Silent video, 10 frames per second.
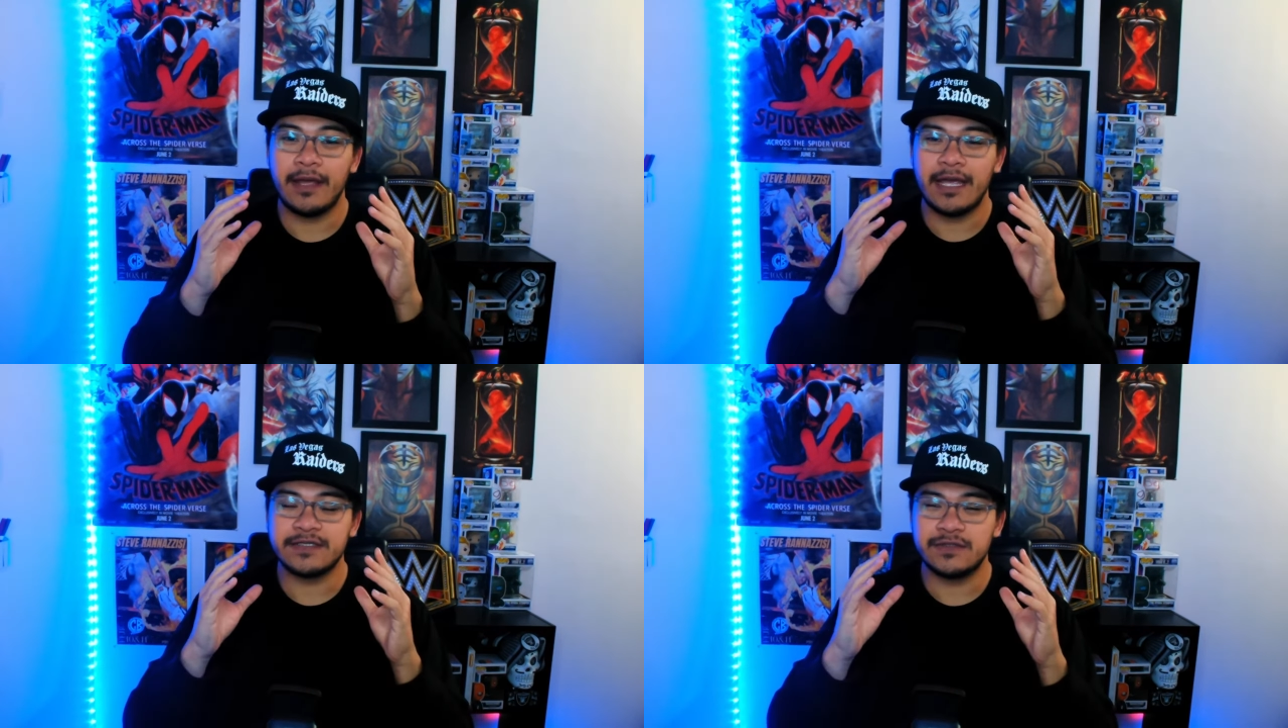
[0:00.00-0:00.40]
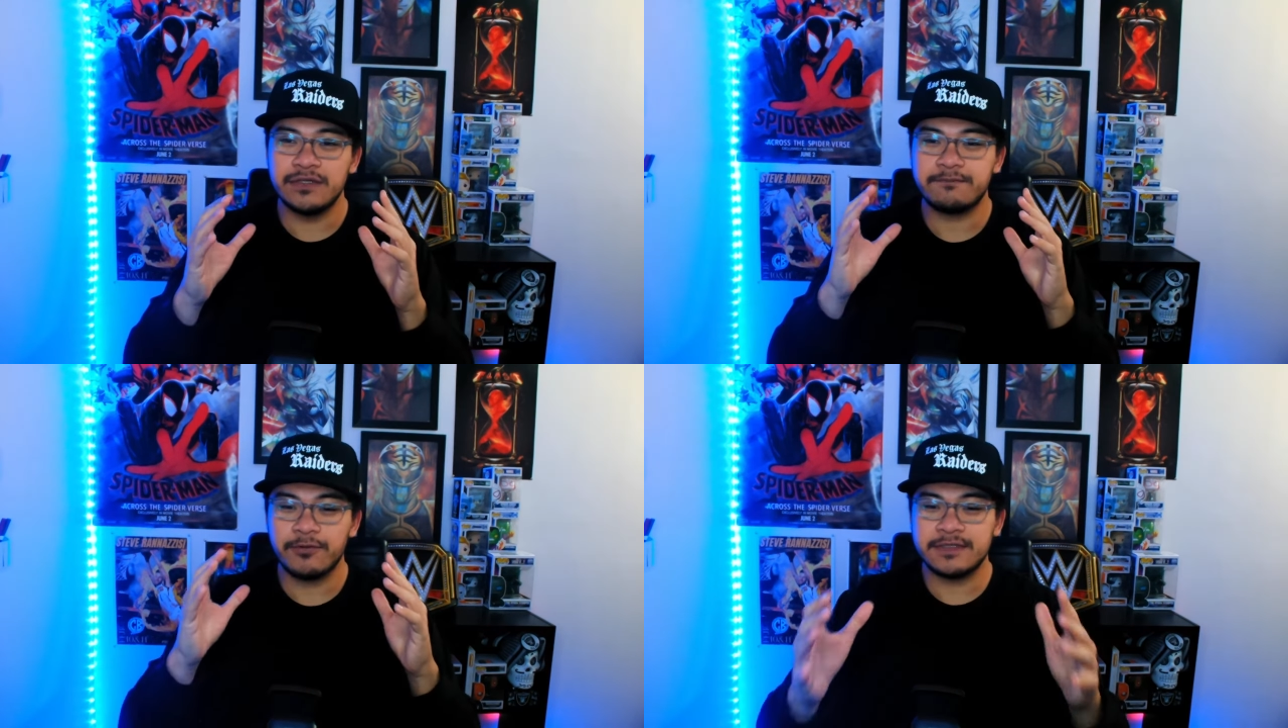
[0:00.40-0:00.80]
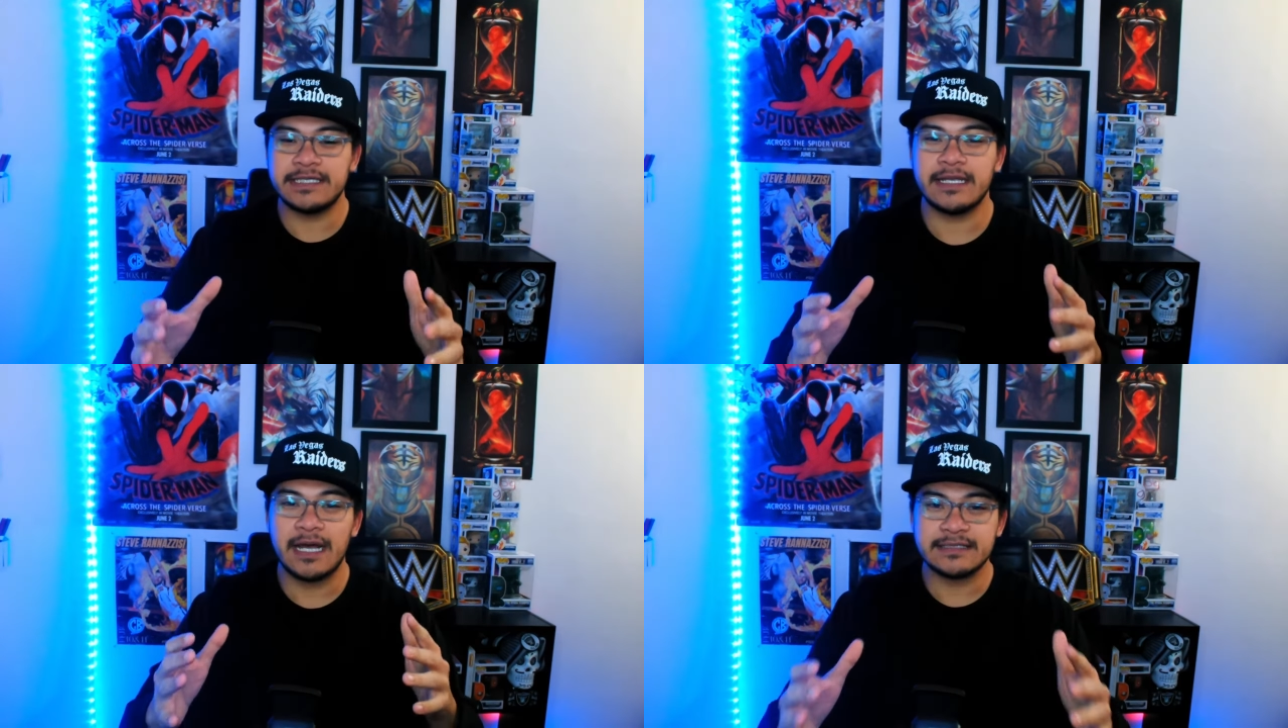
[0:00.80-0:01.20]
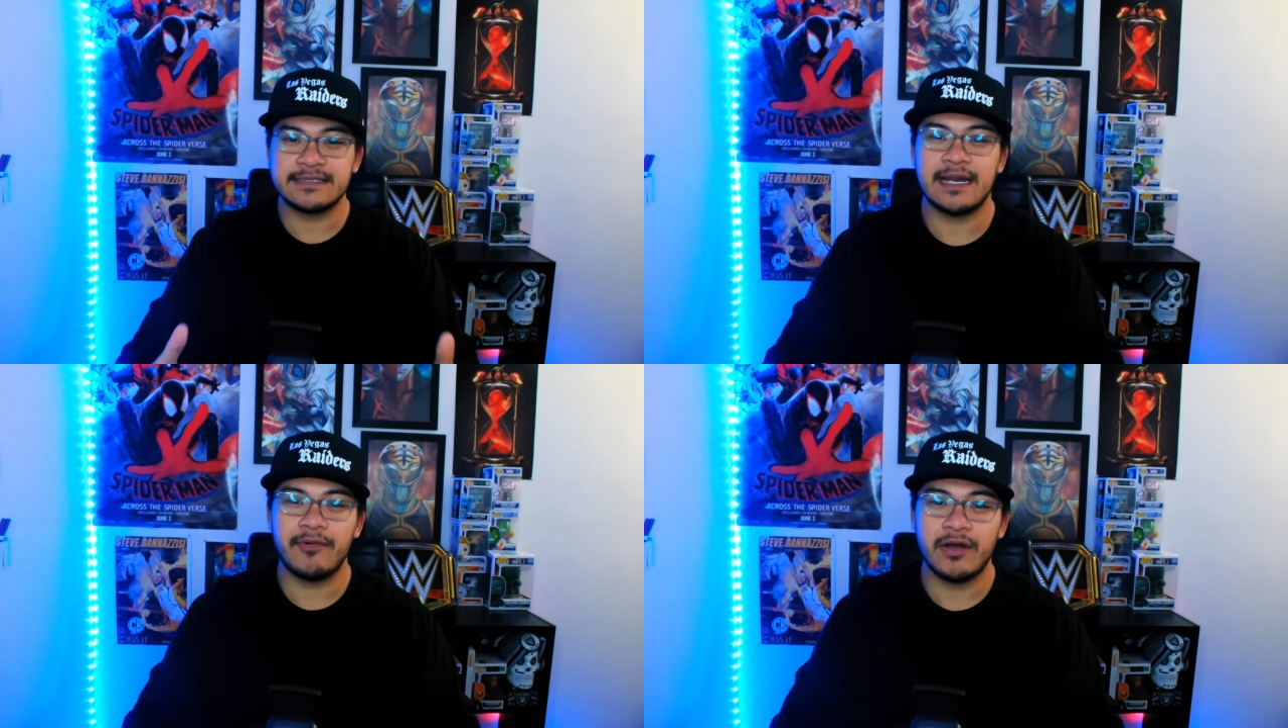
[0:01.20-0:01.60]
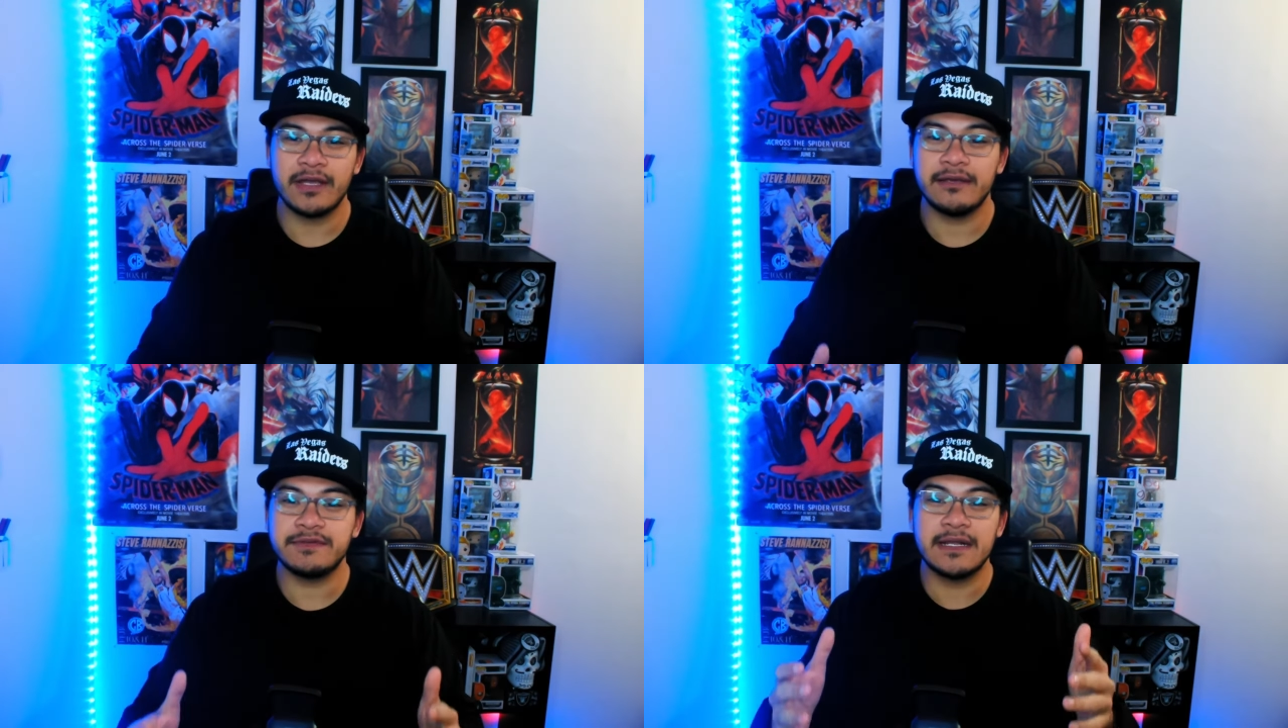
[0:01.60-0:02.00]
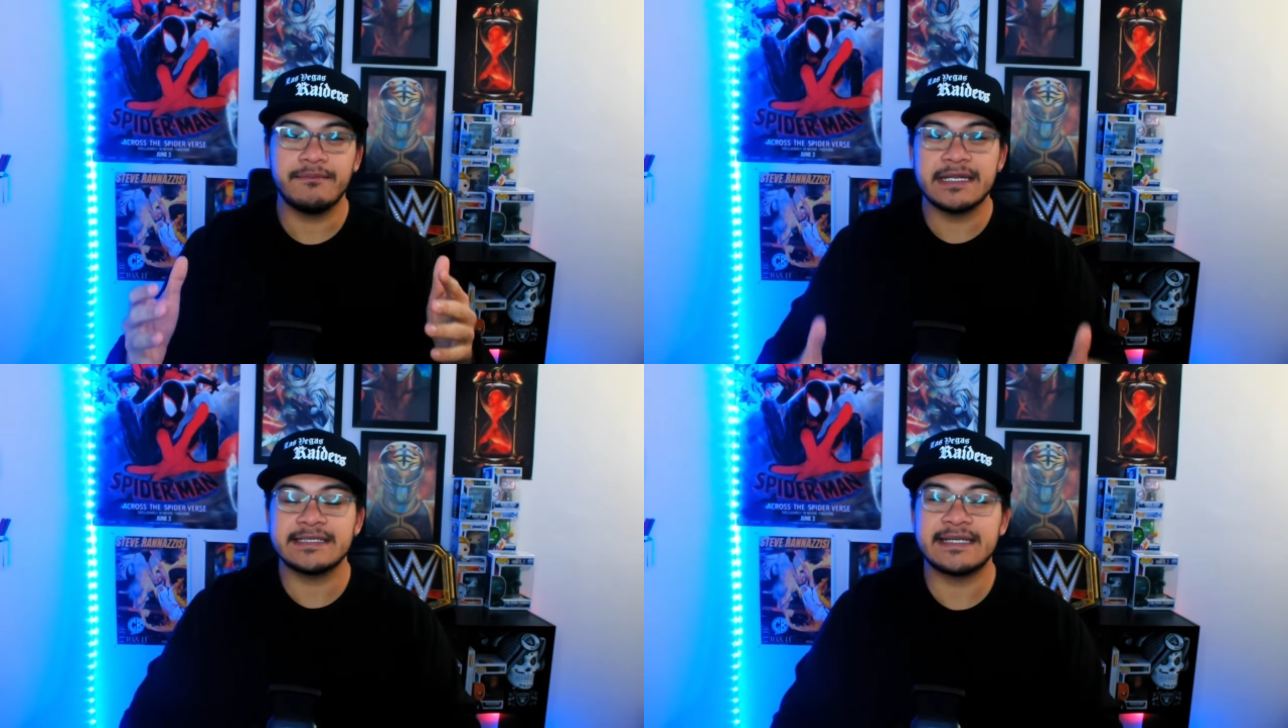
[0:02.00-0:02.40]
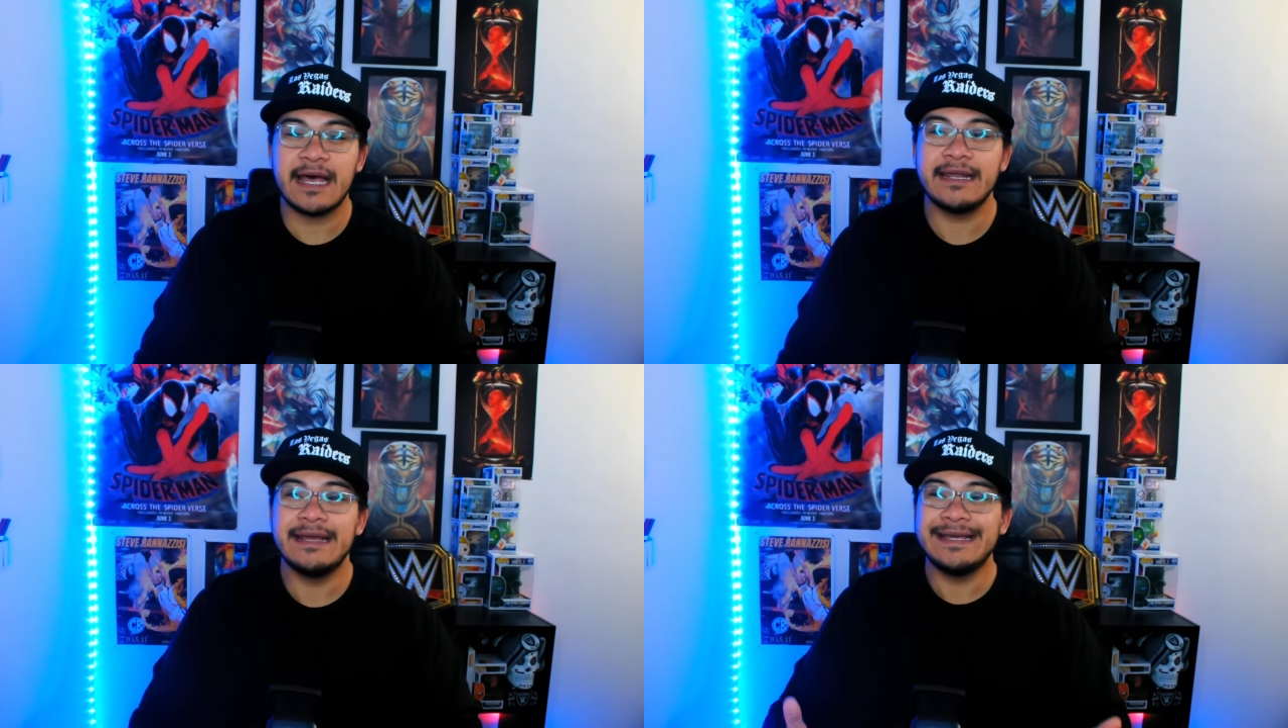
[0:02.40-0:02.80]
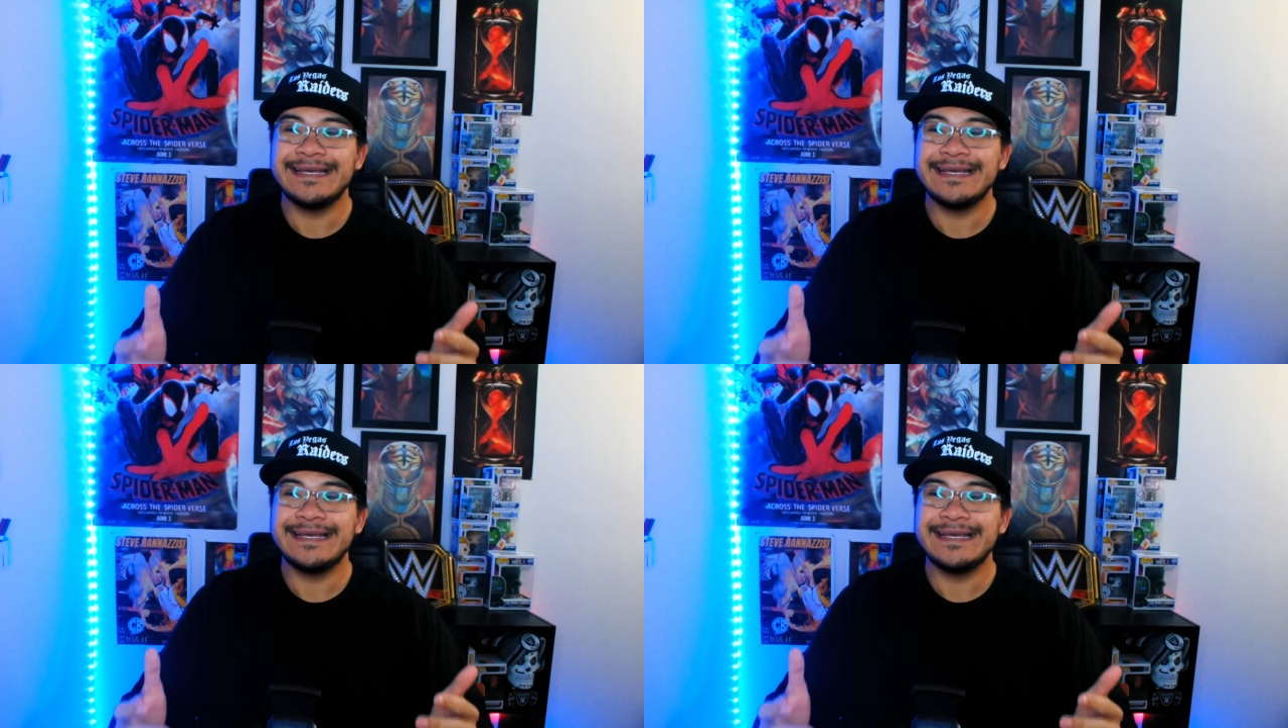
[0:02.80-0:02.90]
as soon as Percy got to Santa Monica, he was going to meet his dad.